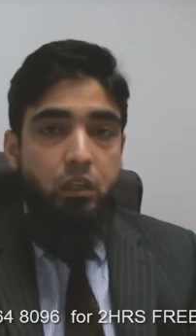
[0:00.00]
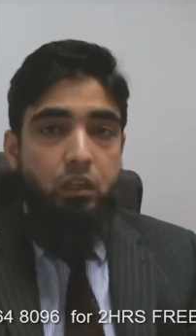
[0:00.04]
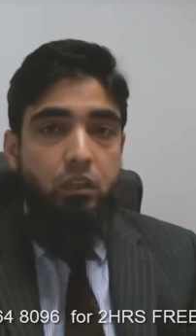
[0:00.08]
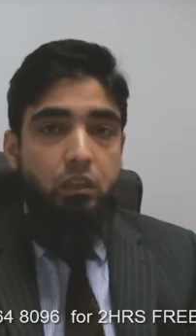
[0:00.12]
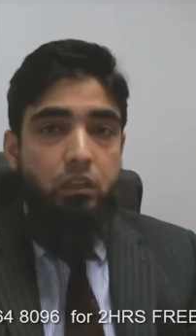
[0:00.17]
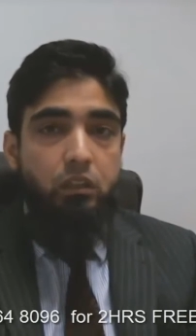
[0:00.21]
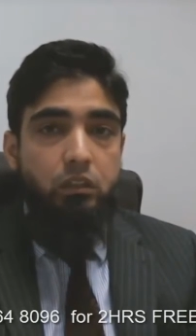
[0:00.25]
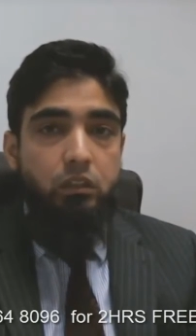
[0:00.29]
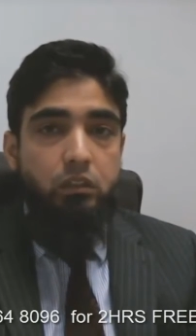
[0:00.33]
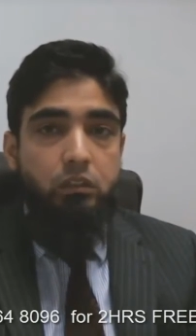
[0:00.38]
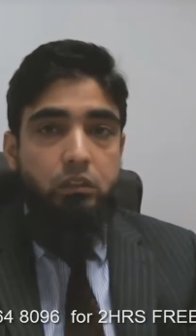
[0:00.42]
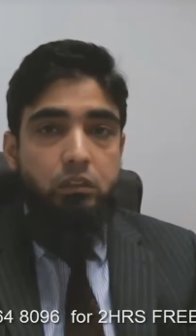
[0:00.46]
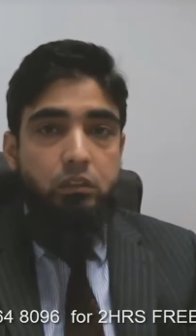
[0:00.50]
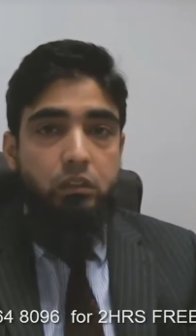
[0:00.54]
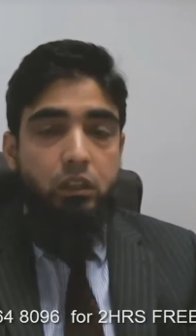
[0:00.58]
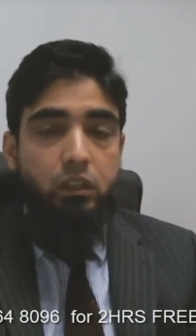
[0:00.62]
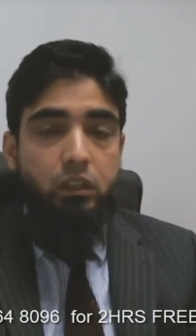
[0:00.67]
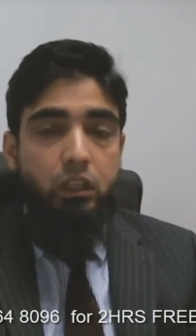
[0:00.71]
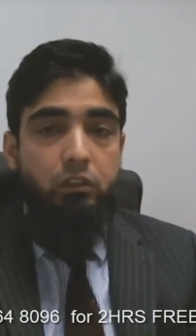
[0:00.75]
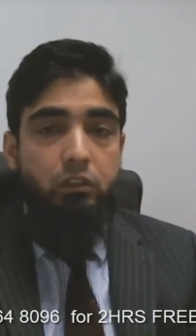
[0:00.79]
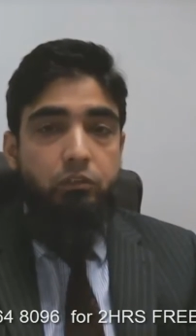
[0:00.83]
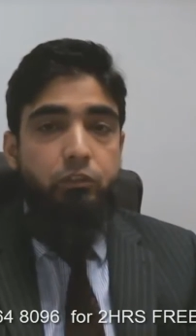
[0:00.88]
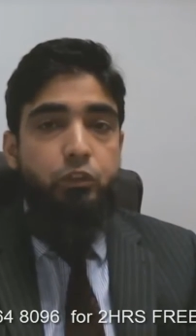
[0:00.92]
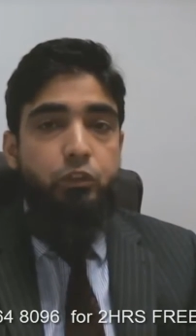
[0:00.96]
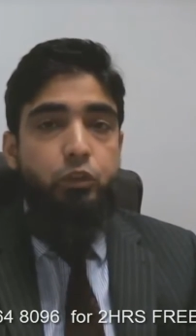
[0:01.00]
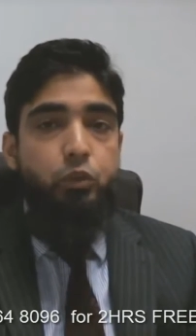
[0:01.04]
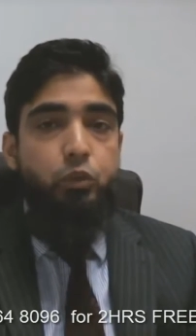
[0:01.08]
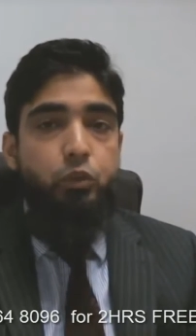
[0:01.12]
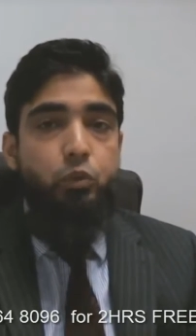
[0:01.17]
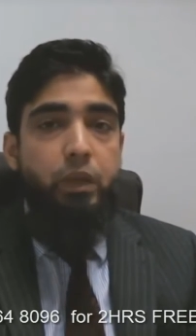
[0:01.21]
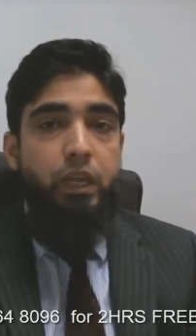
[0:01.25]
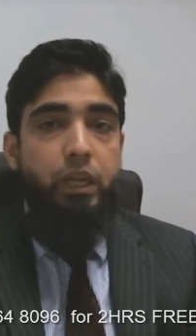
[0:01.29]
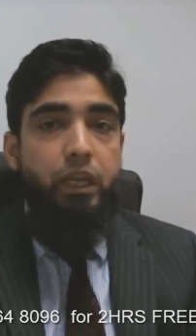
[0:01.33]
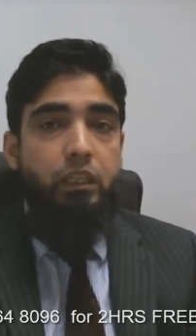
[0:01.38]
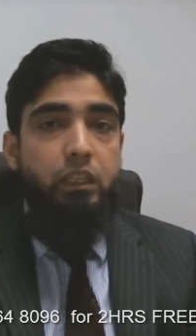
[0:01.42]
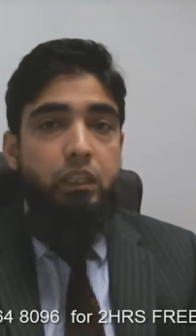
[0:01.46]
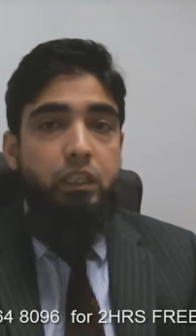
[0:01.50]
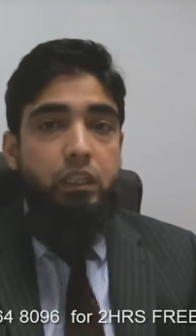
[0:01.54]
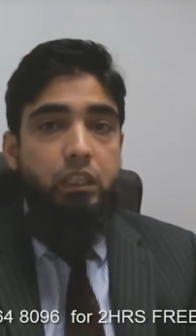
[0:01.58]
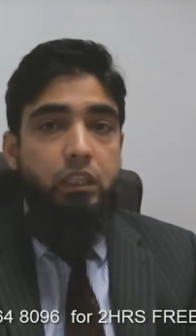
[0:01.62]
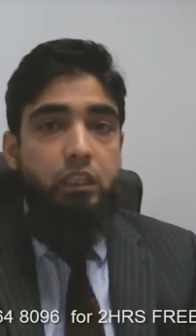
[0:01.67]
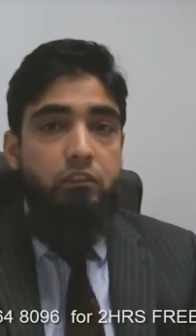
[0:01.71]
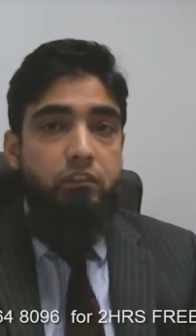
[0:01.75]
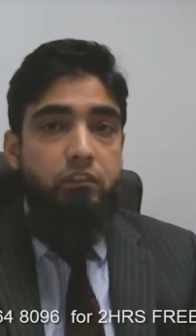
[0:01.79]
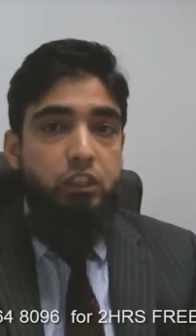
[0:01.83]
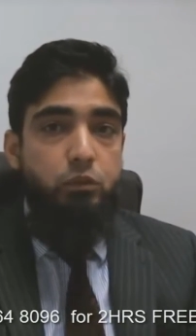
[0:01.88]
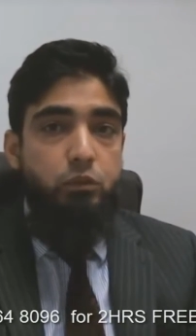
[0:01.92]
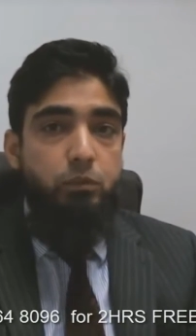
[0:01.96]
if you make the
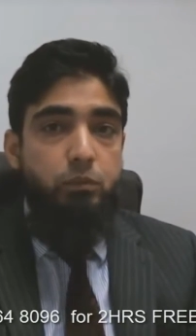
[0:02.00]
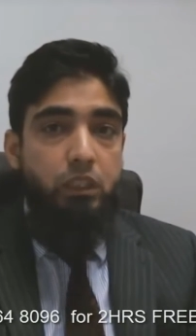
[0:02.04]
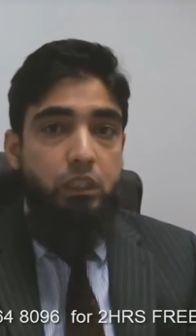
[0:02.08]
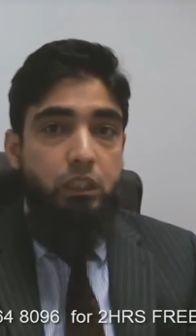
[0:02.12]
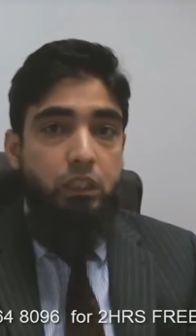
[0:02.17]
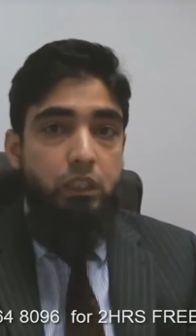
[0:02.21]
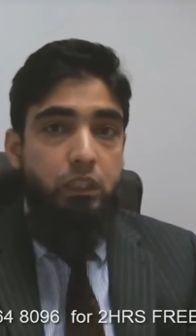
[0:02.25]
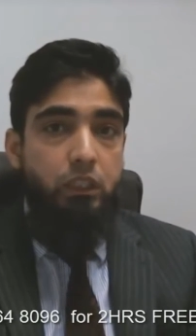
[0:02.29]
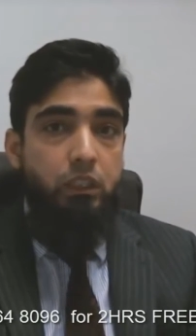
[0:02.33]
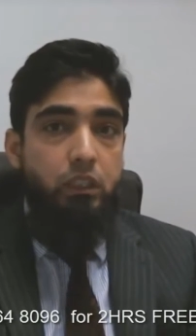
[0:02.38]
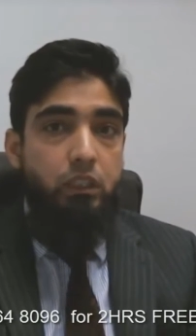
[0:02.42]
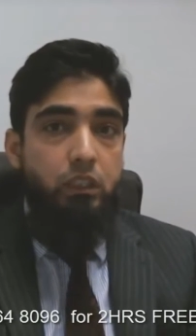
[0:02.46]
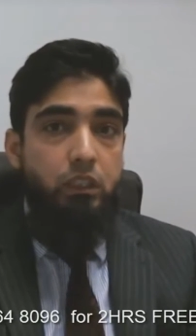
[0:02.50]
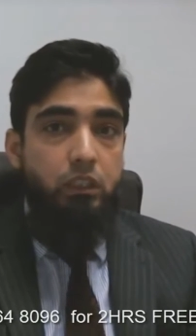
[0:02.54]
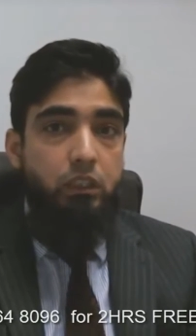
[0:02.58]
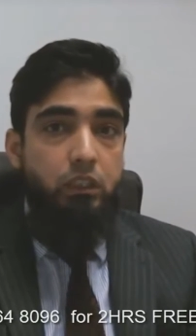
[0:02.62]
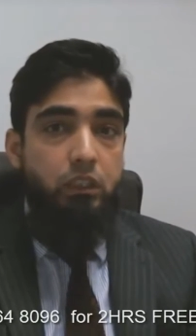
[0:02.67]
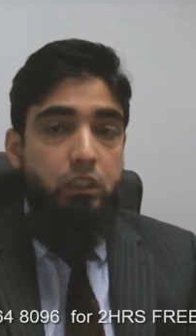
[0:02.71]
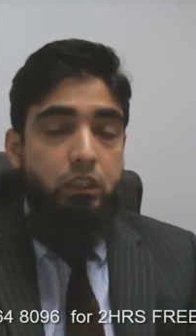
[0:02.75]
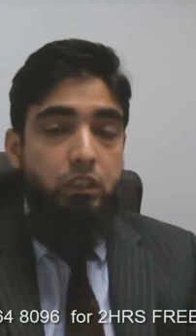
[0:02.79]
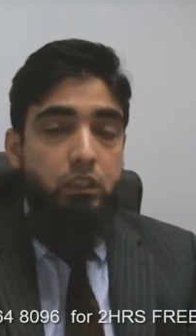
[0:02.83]
investment in